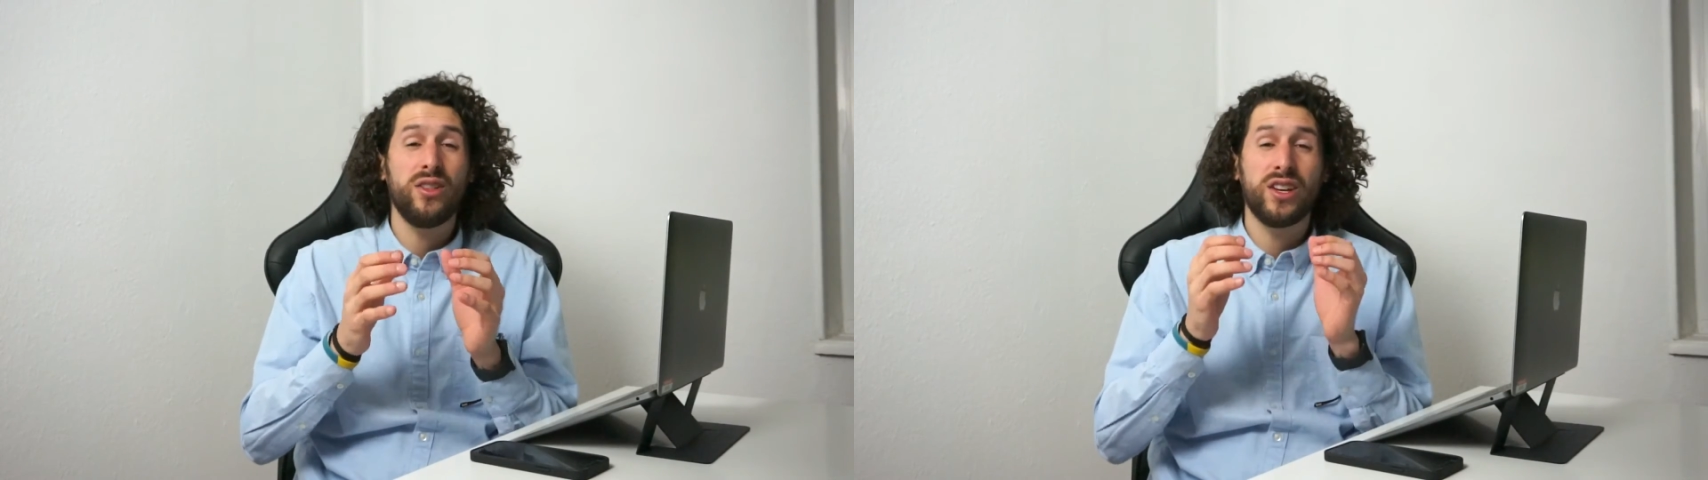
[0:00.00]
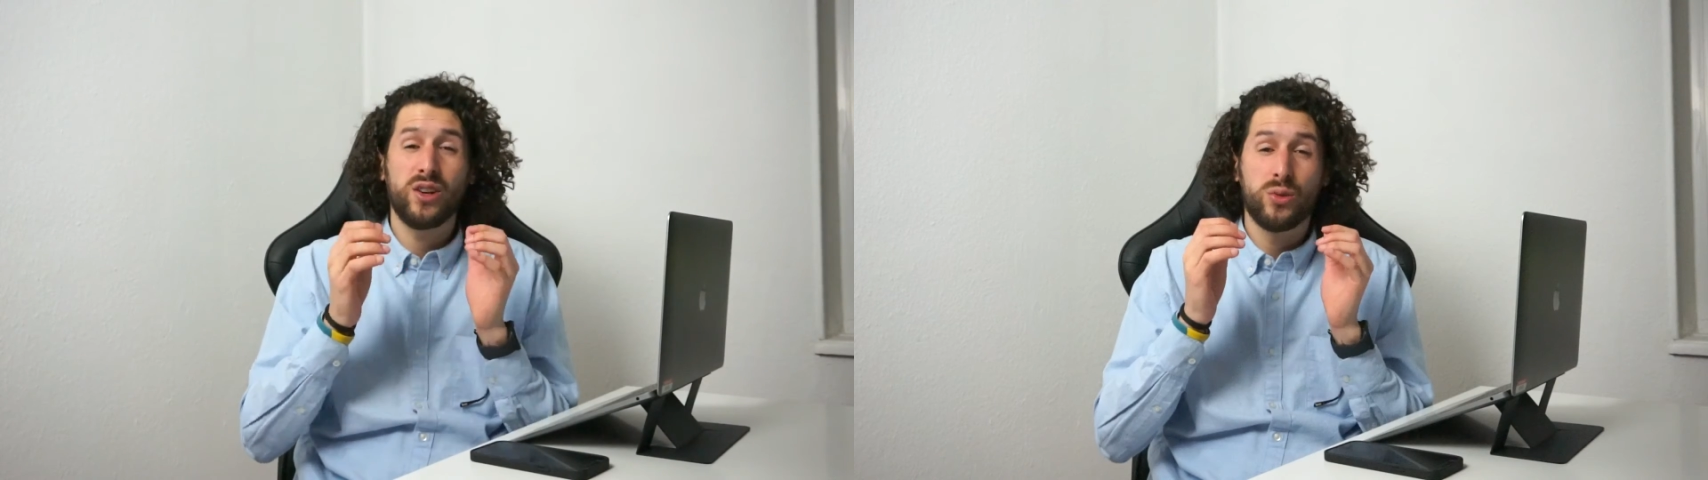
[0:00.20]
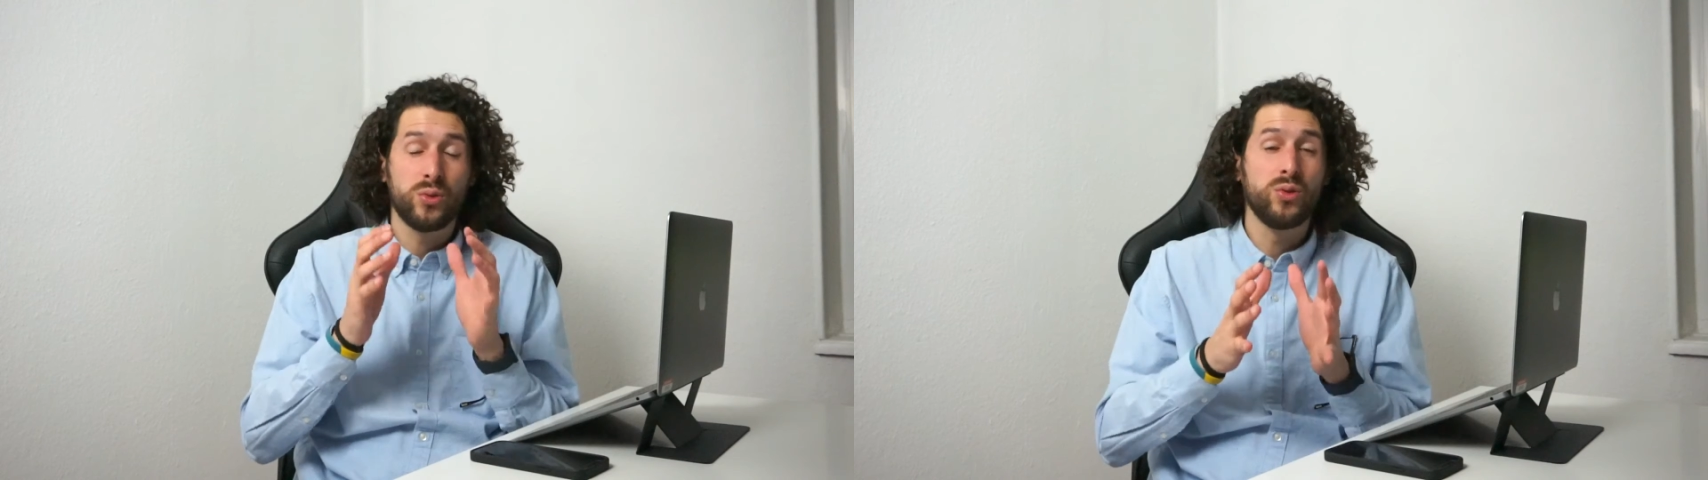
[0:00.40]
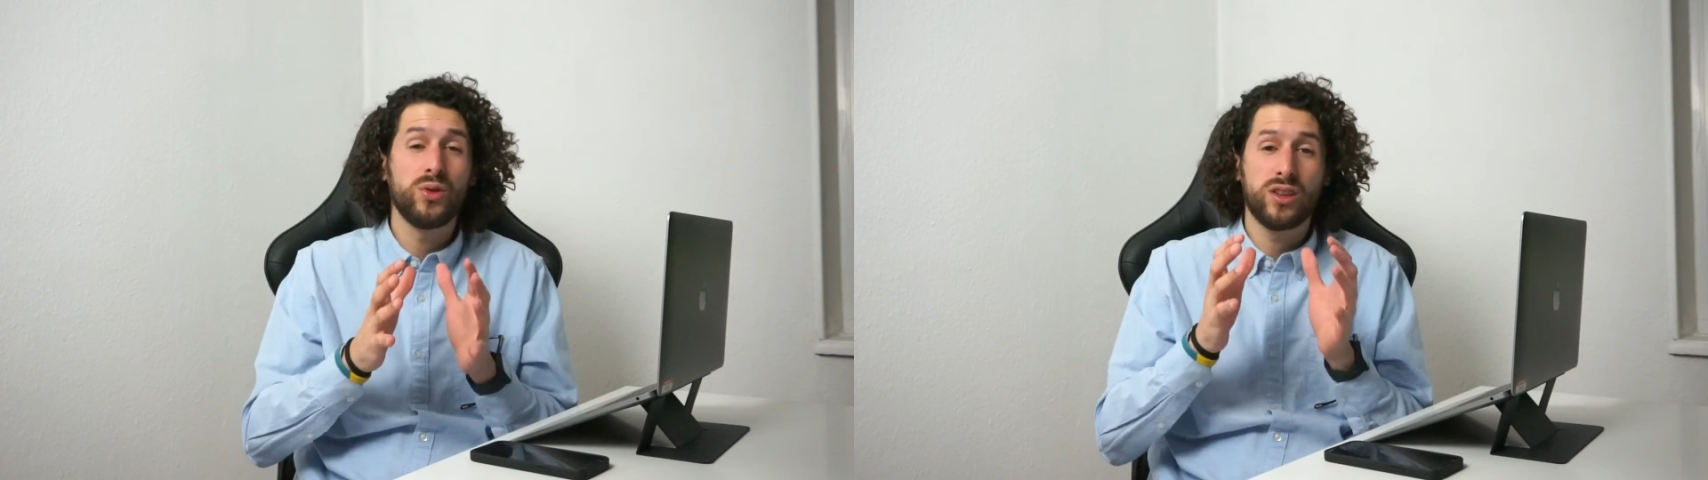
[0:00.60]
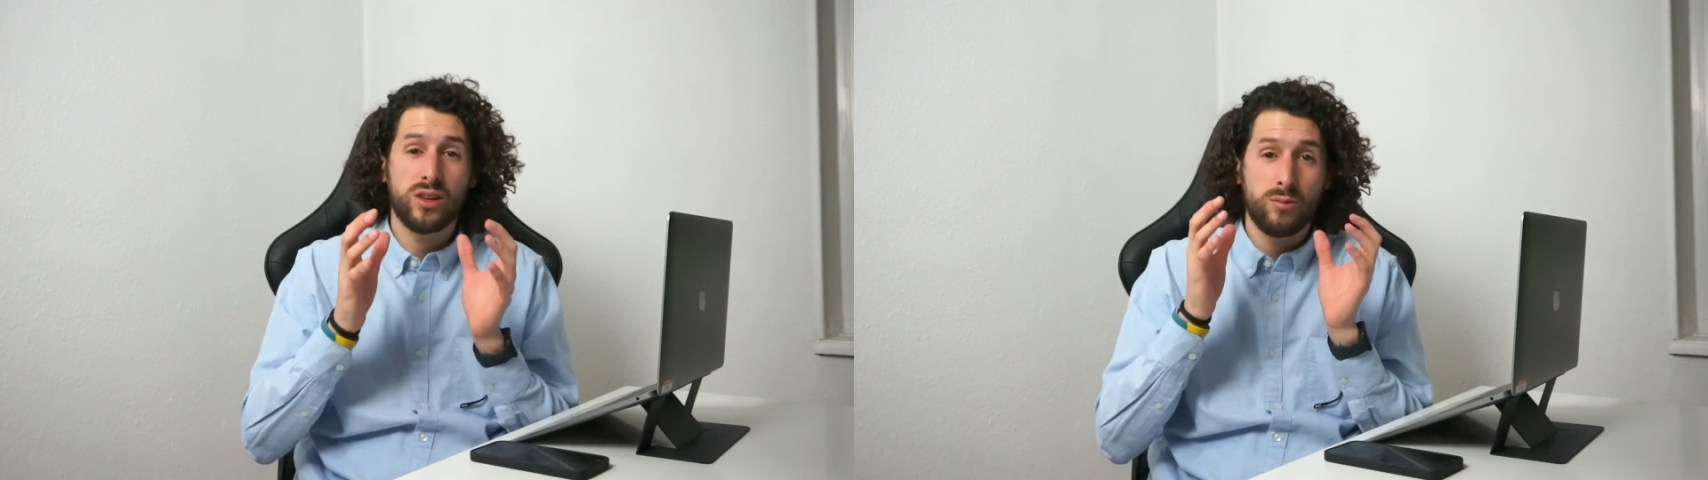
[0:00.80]
they grew
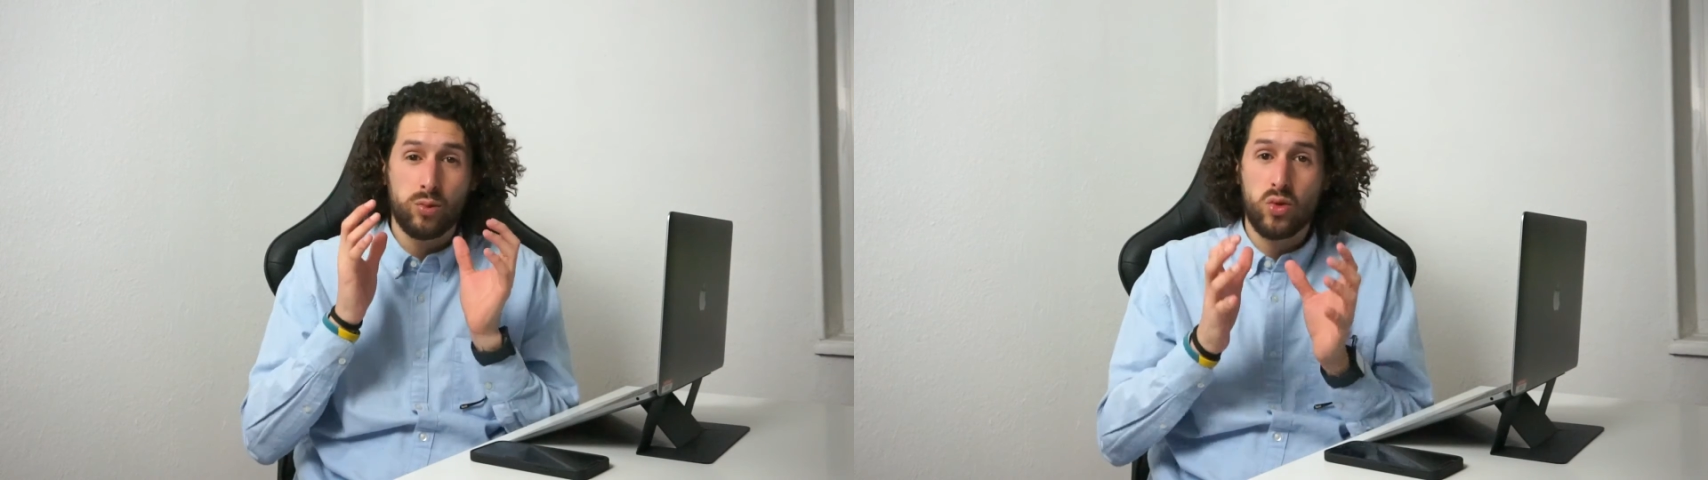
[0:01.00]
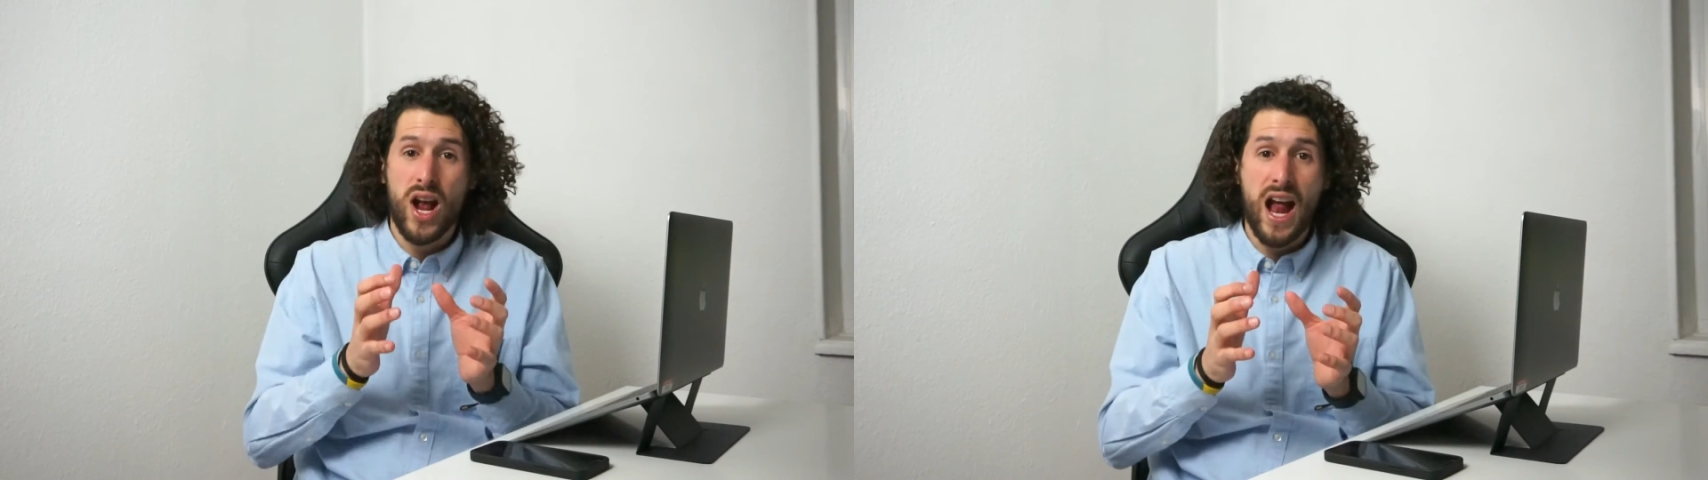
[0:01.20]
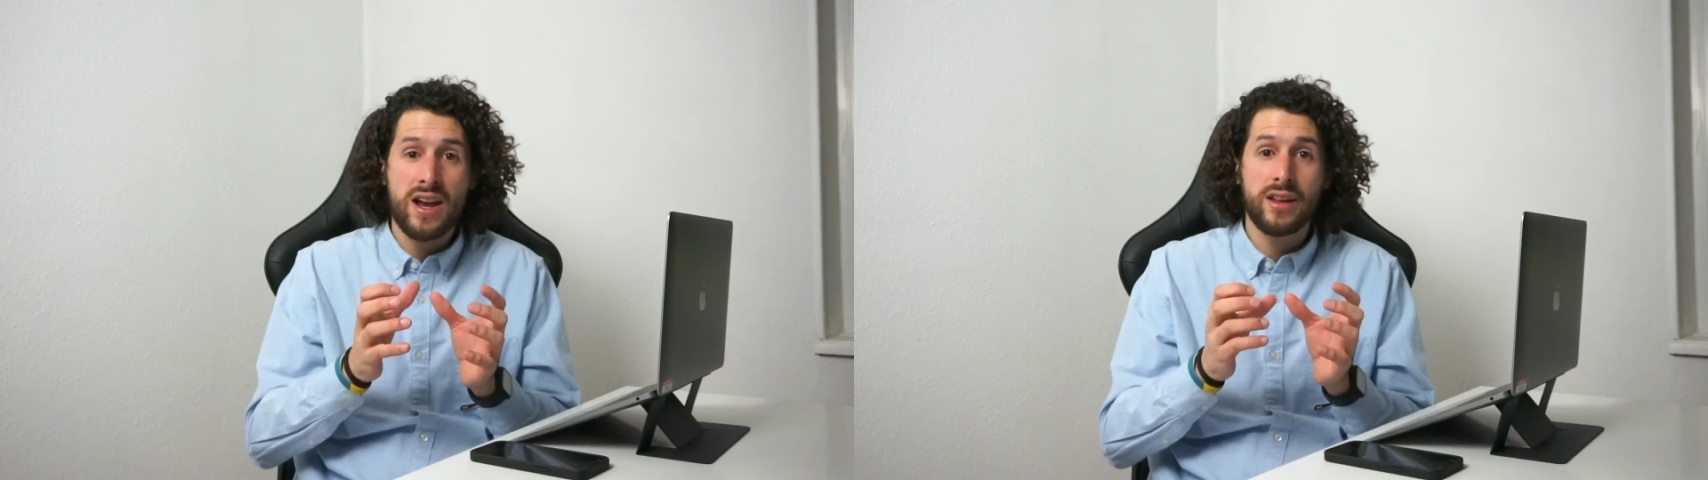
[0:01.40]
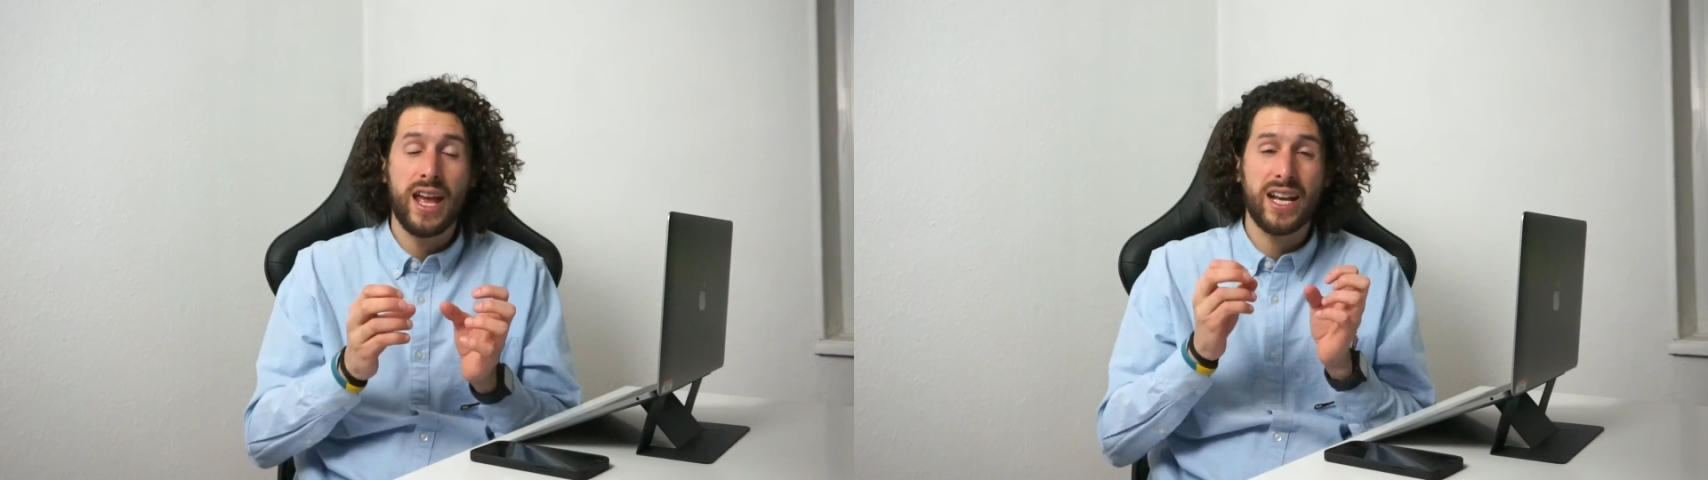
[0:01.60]
their brand